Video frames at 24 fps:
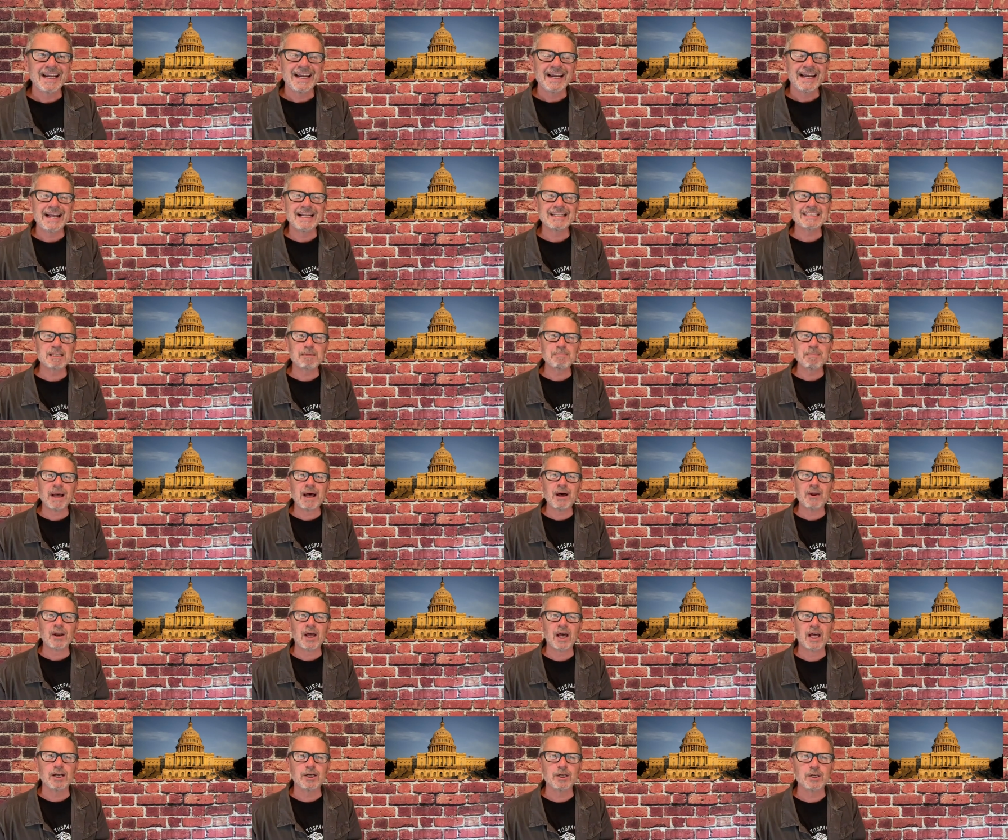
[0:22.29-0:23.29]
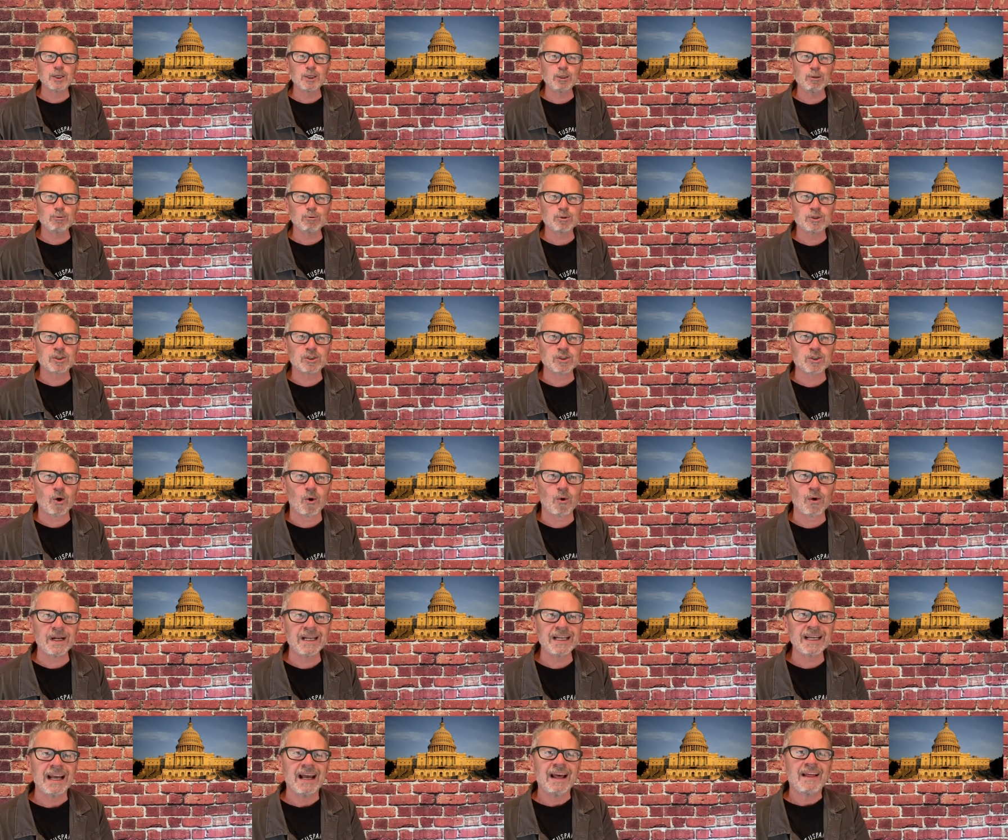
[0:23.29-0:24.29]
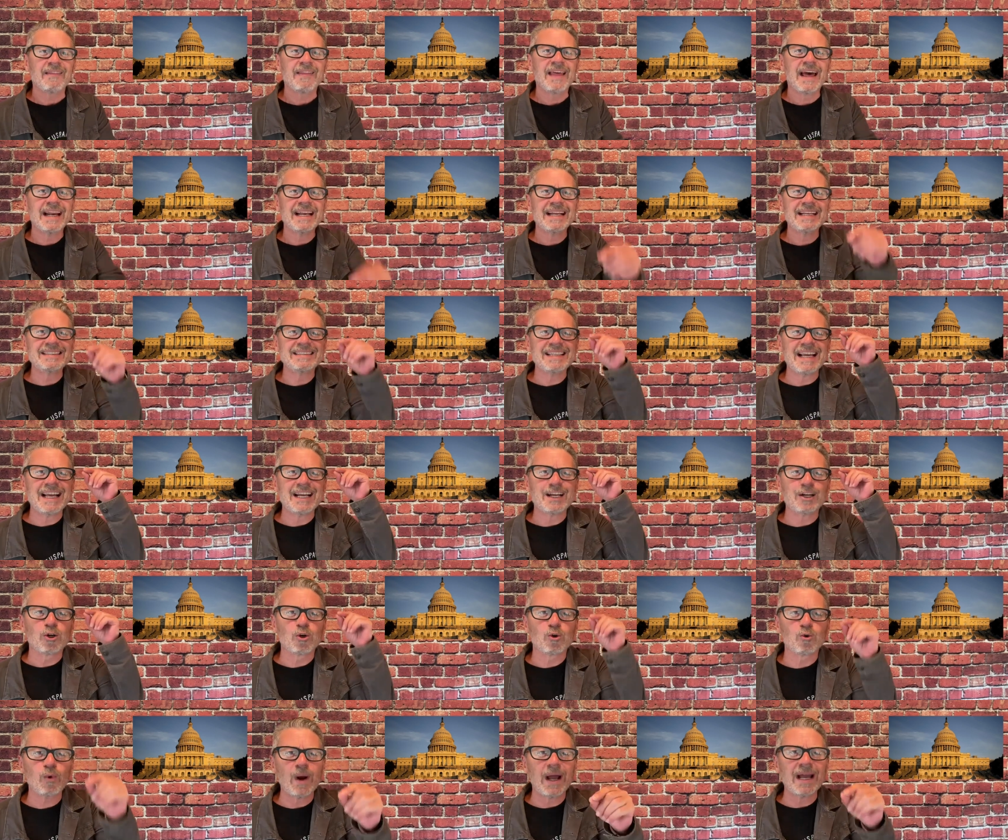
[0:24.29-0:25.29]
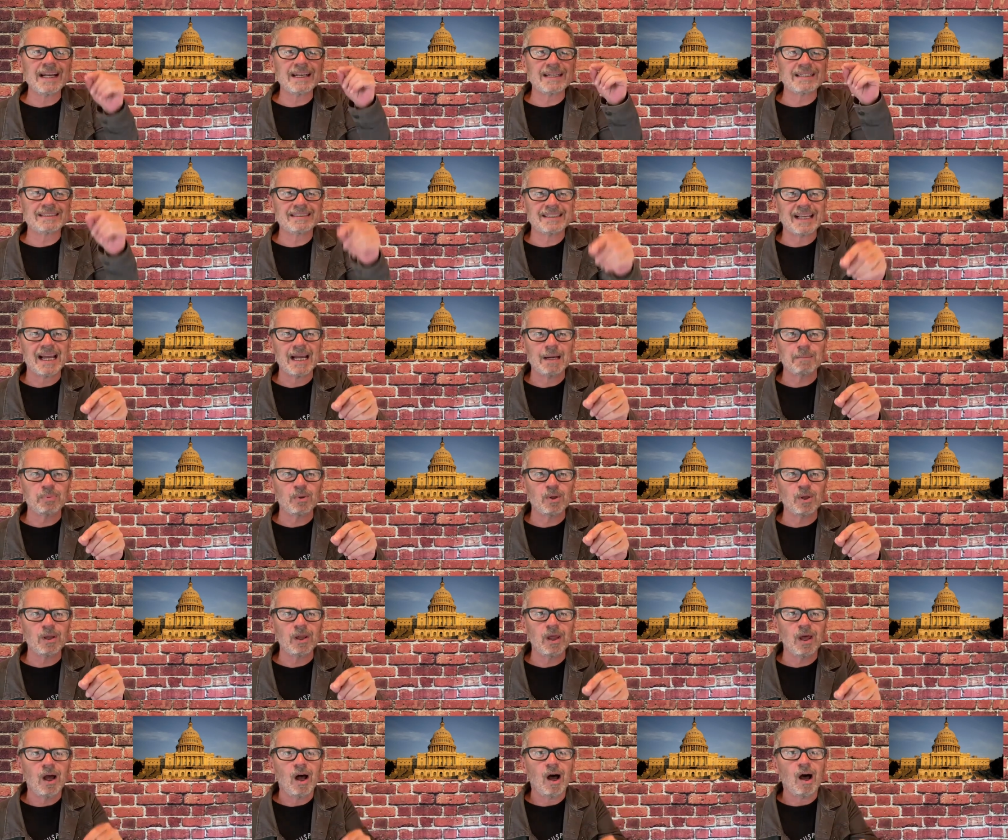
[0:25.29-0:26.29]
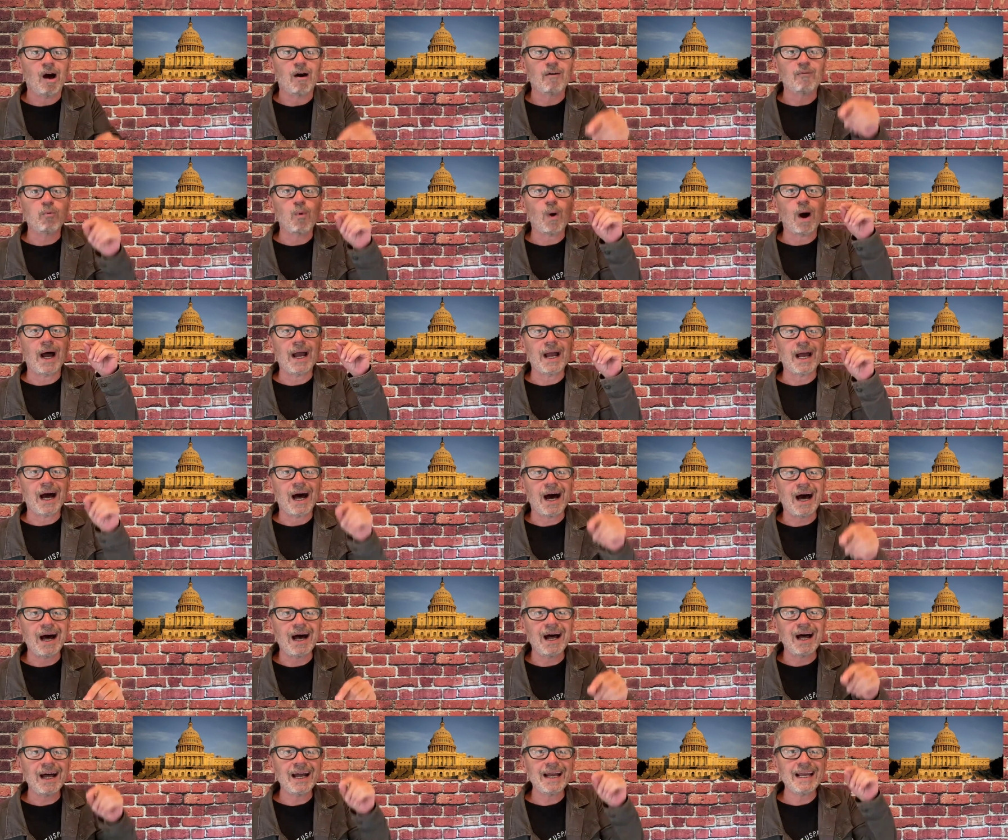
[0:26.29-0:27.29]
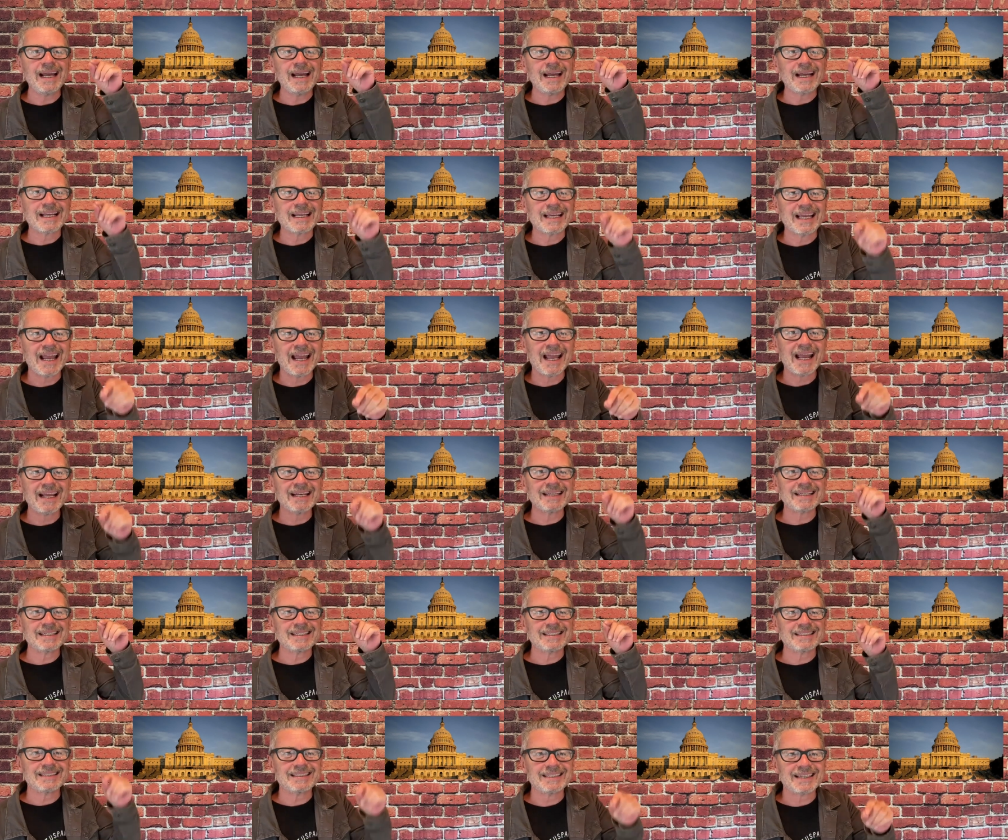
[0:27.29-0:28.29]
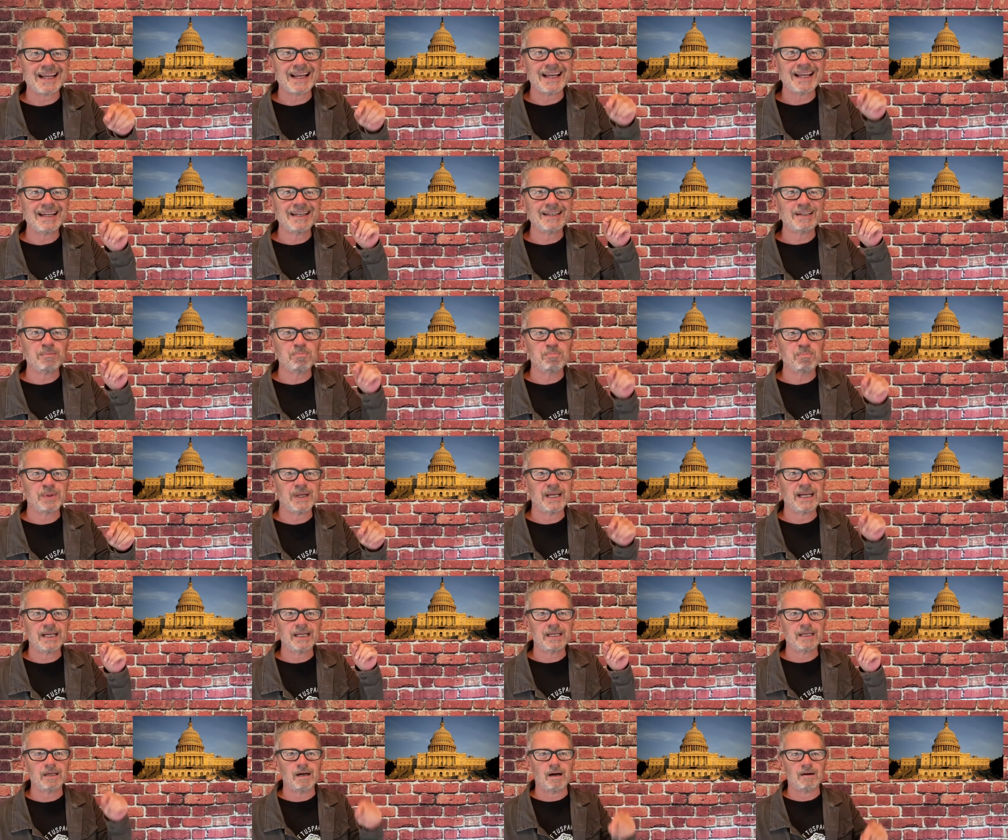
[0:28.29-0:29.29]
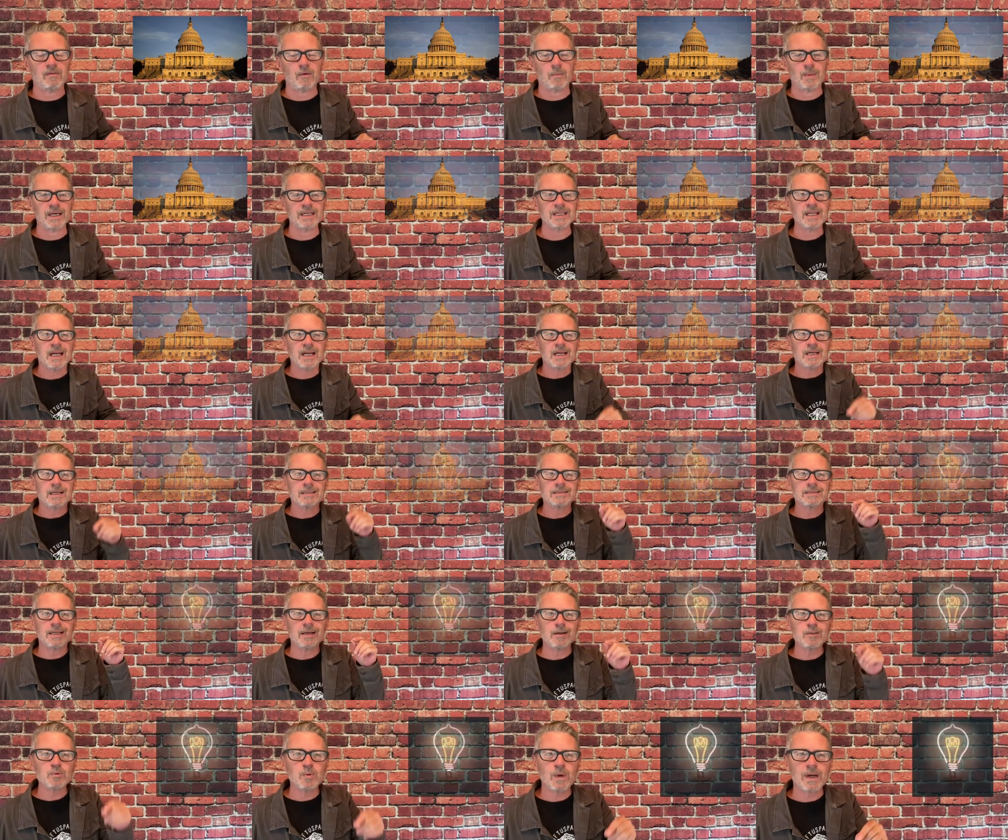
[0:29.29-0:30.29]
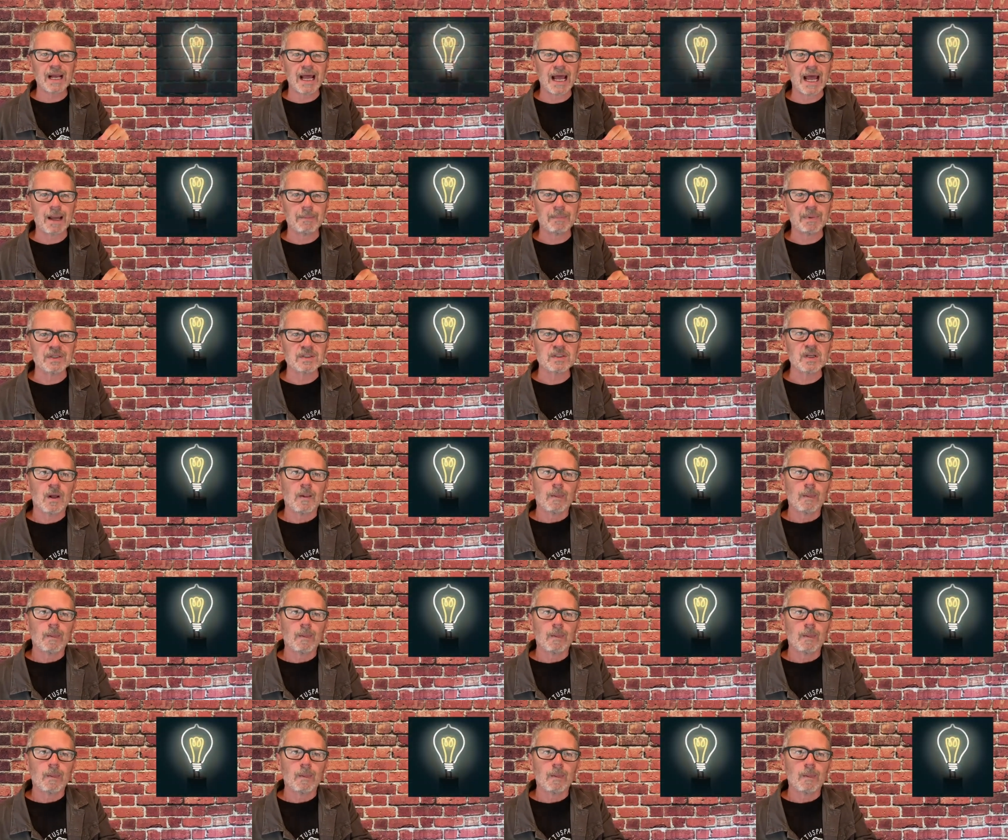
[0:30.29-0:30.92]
It's about a new story that is a great example of why I can't stand big government. Because here's what happens.